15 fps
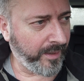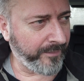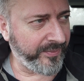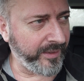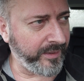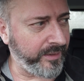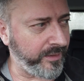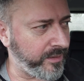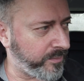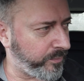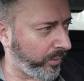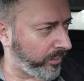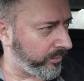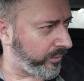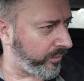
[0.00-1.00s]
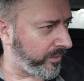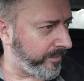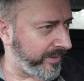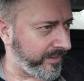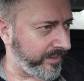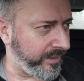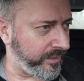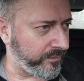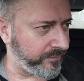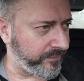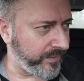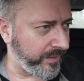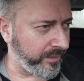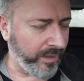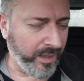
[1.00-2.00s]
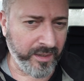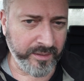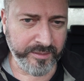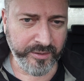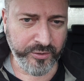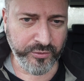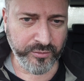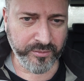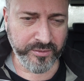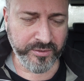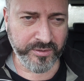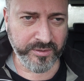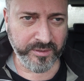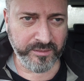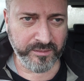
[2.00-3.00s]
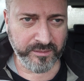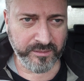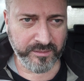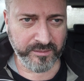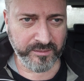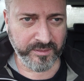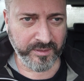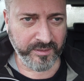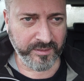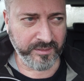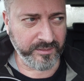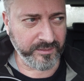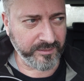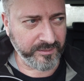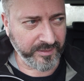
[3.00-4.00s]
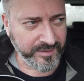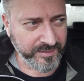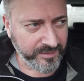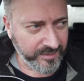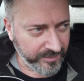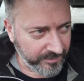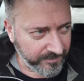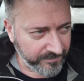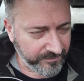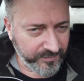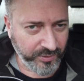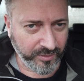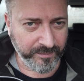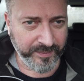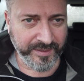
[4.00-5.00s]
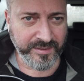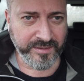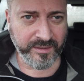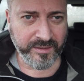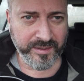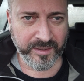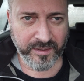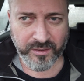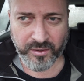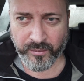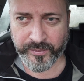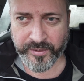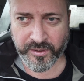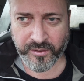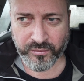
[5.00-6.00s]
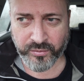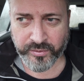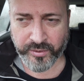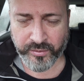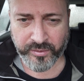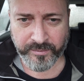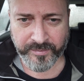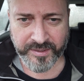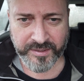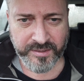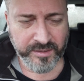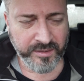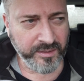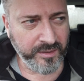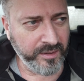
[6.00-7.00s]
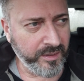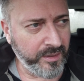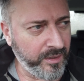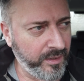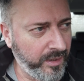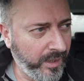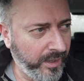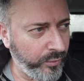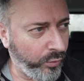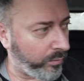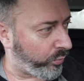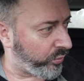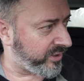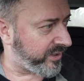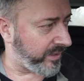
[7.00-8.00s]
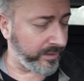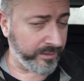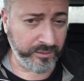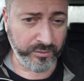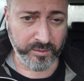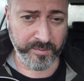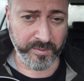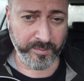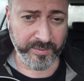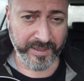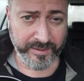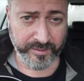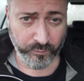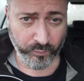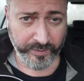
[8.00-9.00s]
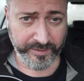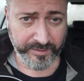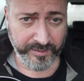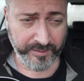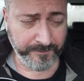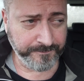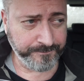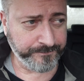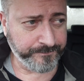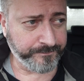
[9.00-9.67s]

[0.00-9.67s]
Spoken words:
I'm thinking it's probably going to be a day of kind of arty shots, and as the turbines are kind of coming and going out of the mist, and almost certainly going to be a black and white day.